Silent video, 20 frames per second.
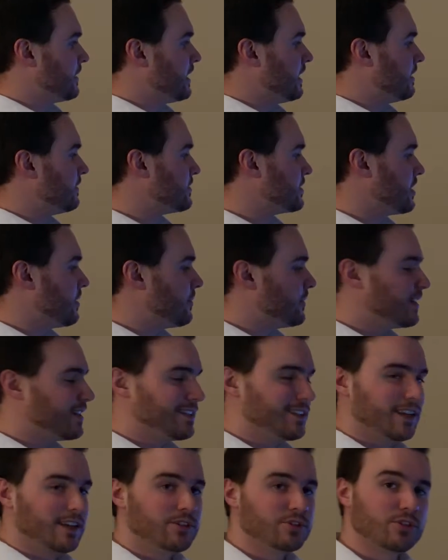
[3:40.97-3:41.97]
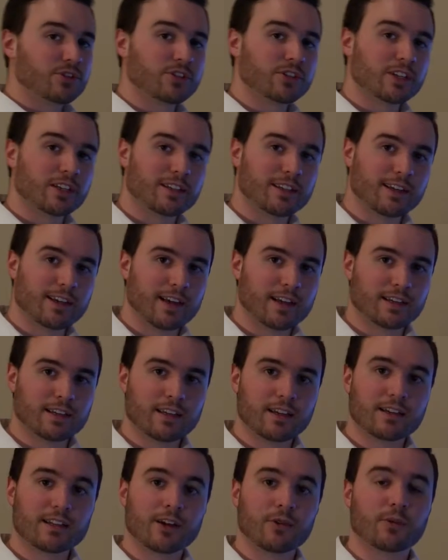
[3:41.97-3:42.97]
If someone is interested, the
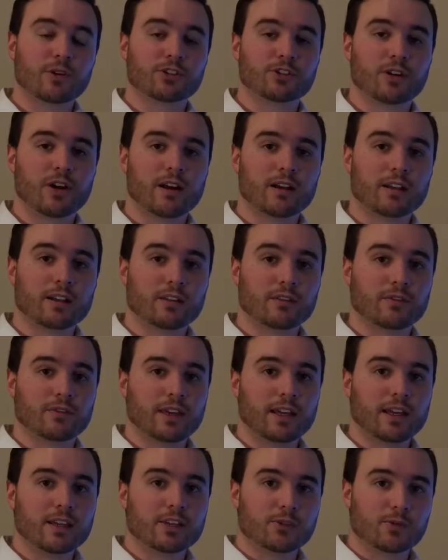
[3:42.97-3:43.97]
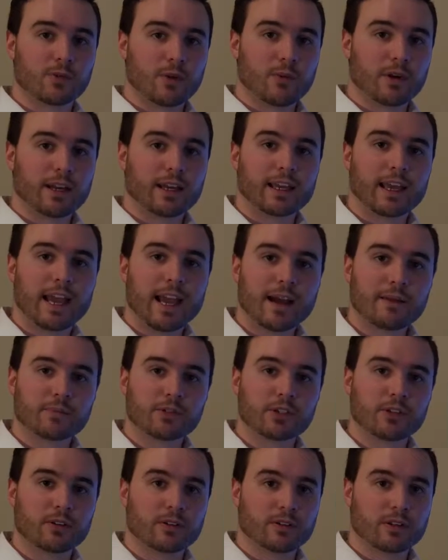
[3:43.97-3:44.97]
idea that we're trying to convey is we want to
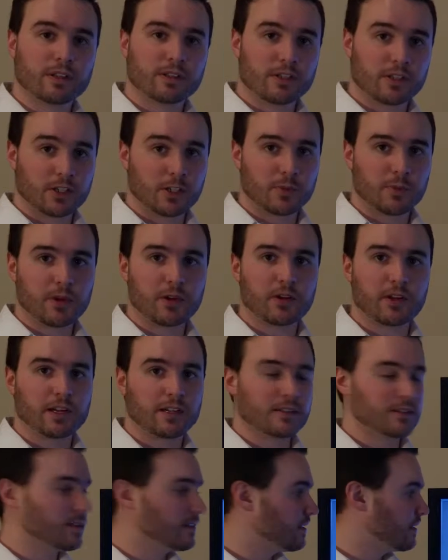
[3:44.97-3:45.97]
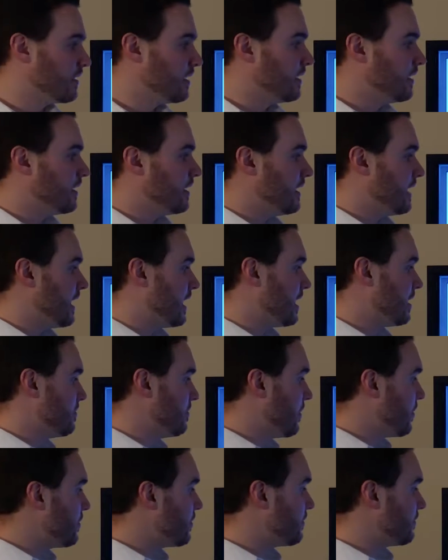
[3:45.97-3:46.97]
capture this experience
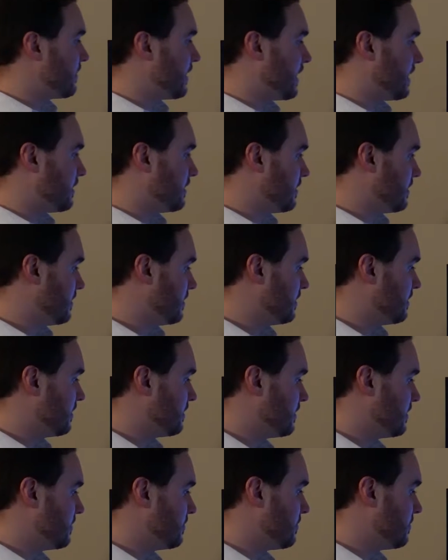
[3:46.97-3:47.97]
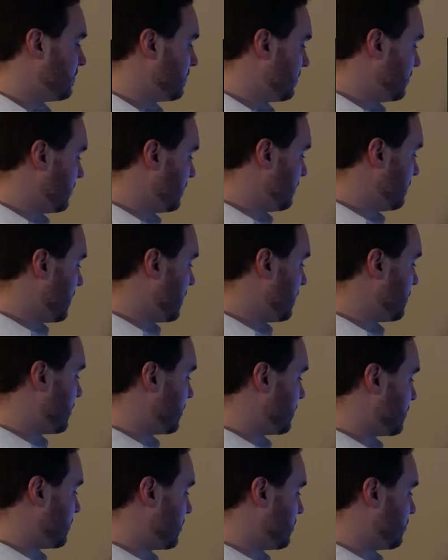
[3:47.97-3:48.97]
and motivate
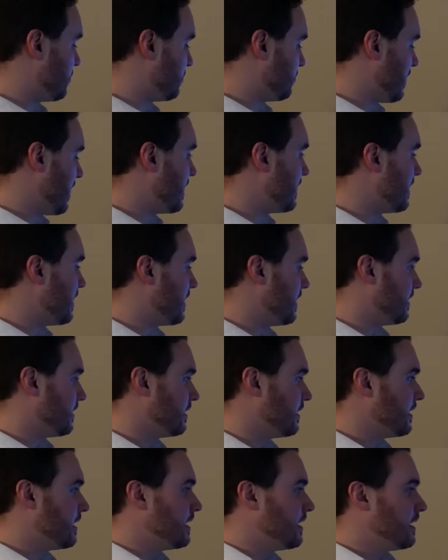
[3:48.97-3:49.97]
people to write in